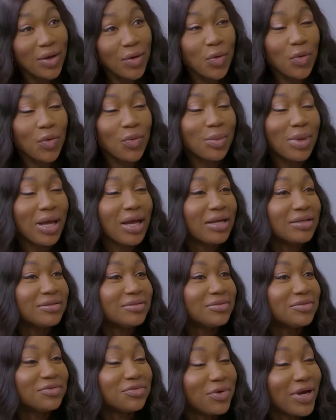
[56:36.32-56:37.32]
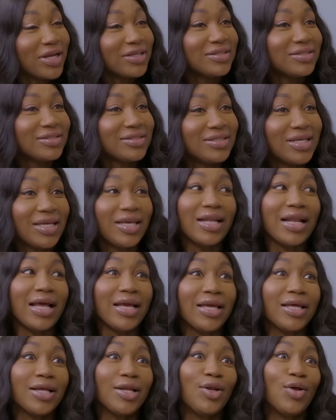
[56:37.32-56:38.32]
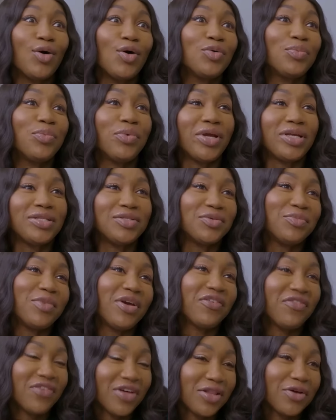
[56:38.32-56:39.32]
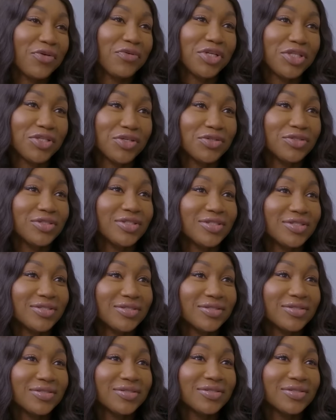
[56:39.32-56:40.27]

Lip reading: home and rest. Take it like a long break till my father returns.